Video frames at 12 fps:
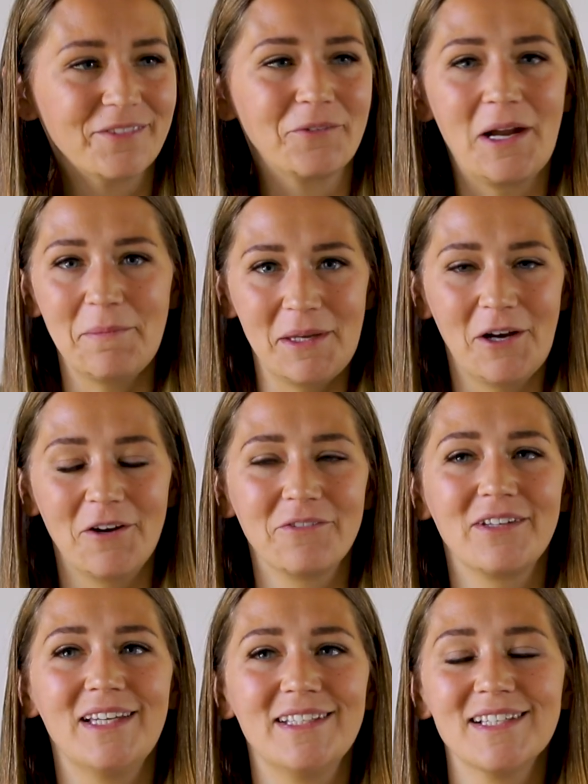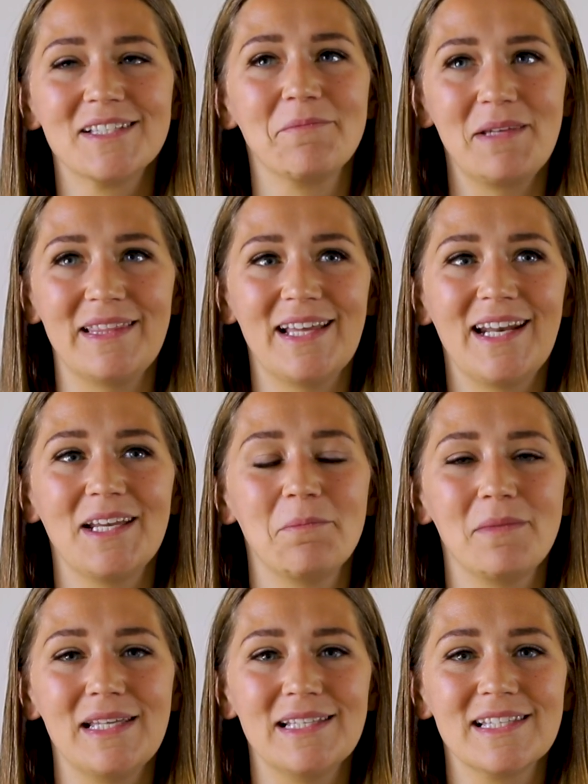write me off. It doesn't mean that.
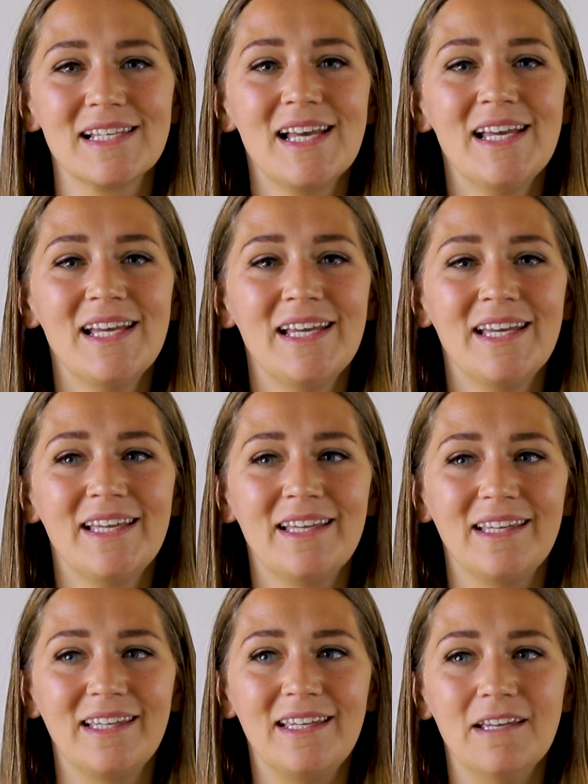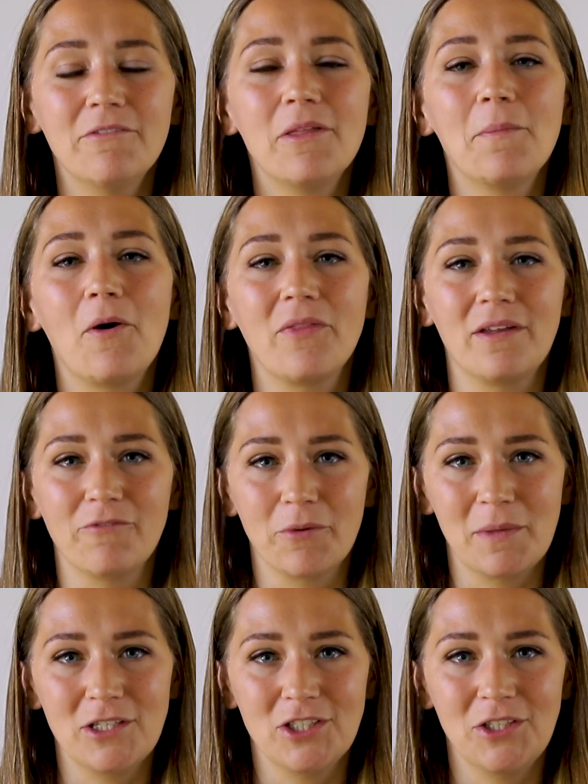It means give them all the
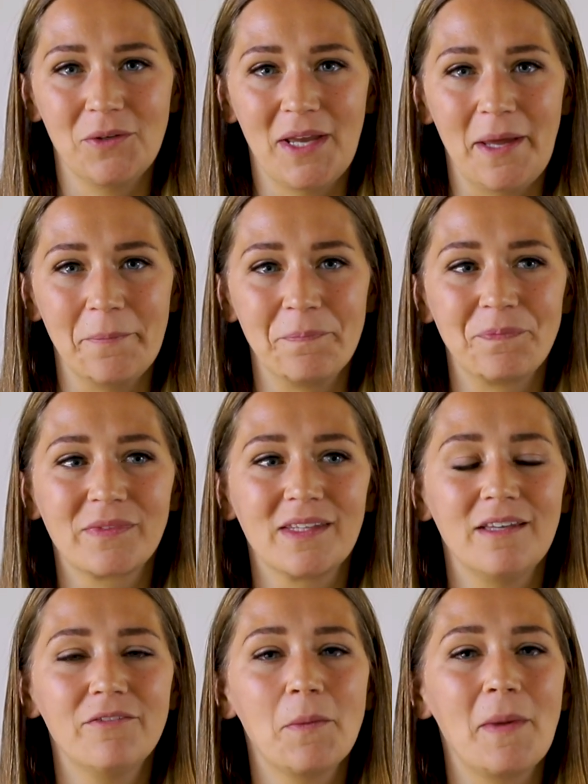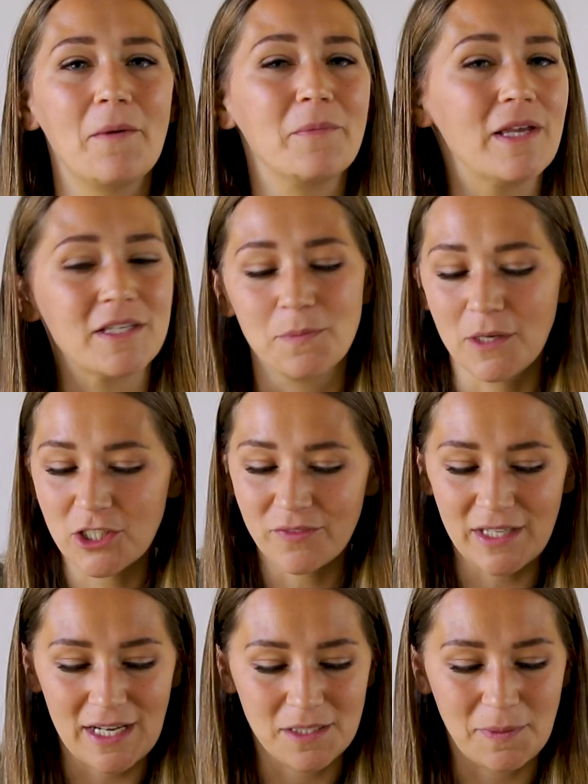information you can. Give them as much
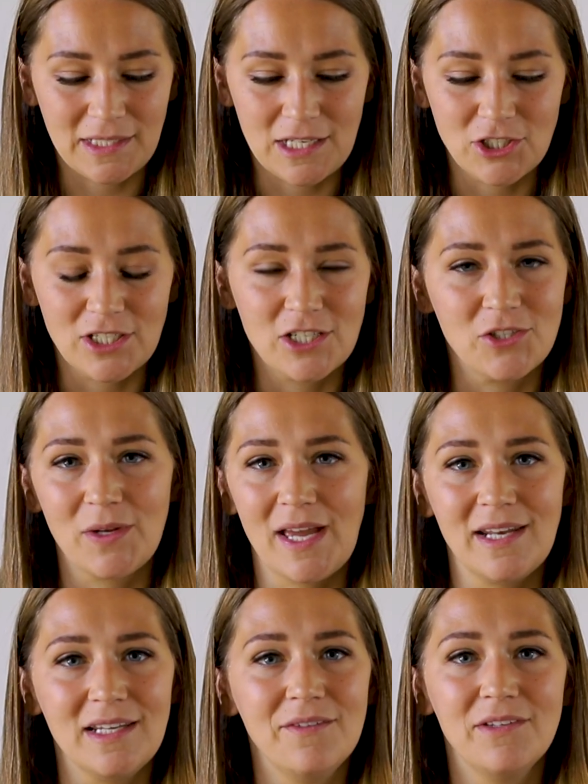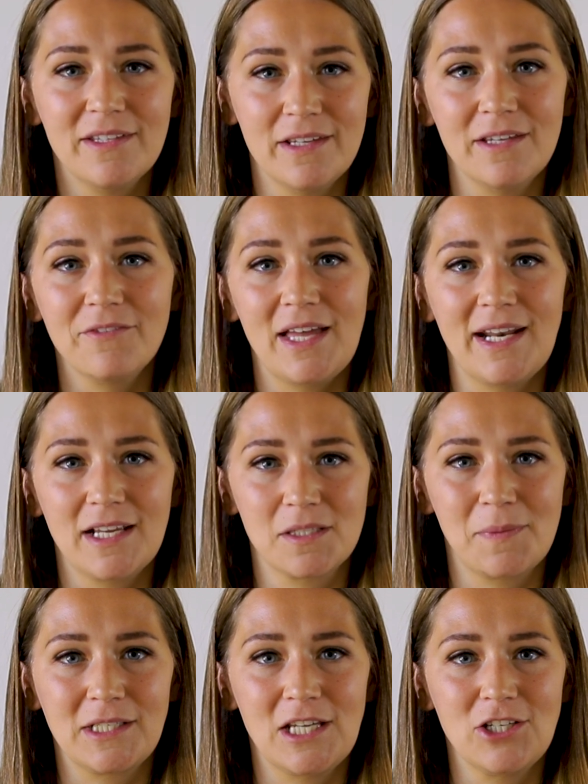of an expectation as you can, even if that
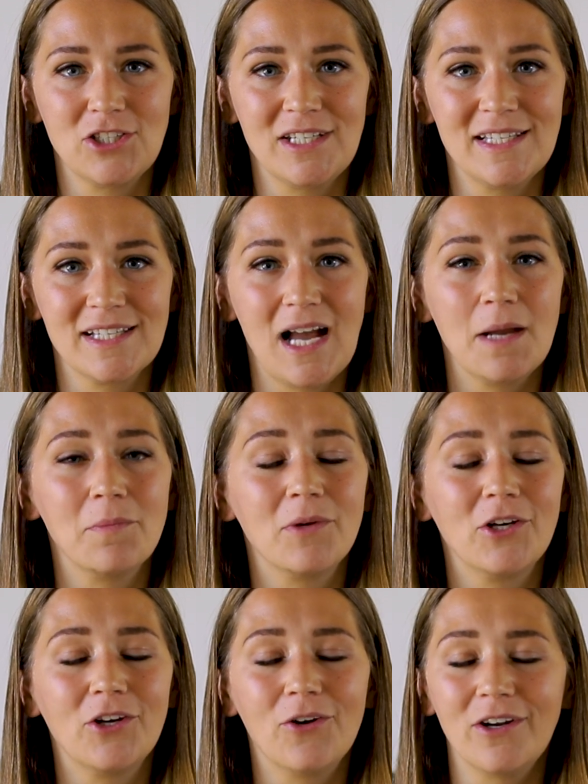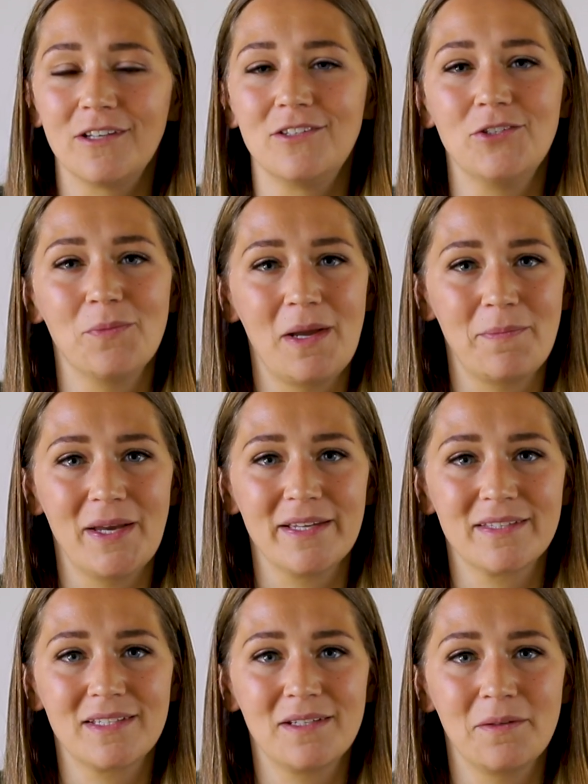expectation is, I'm going to do my
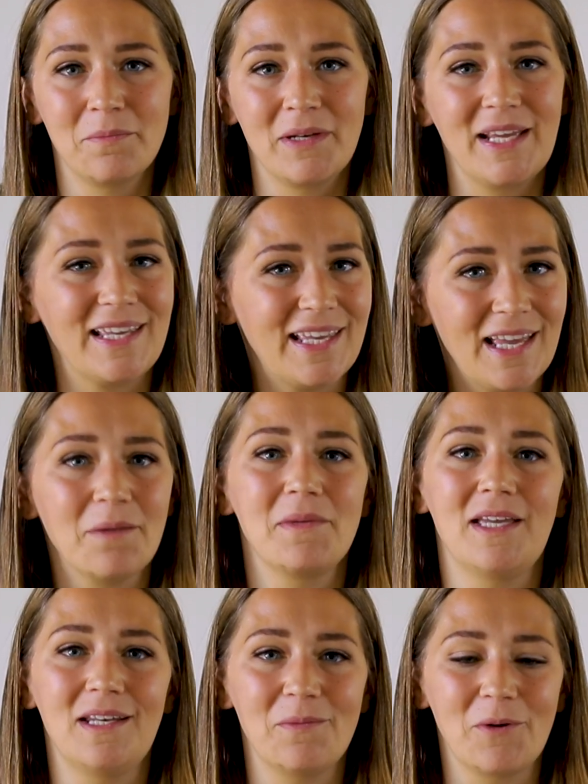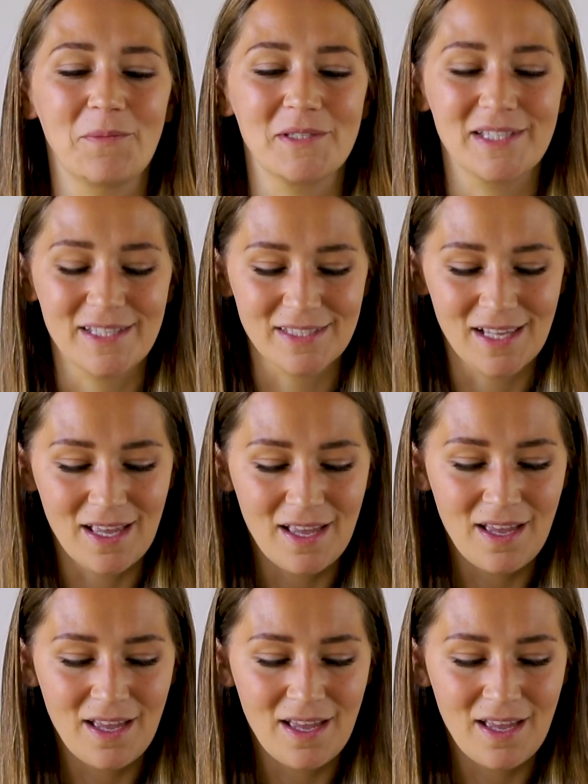best, but I can't make any promises.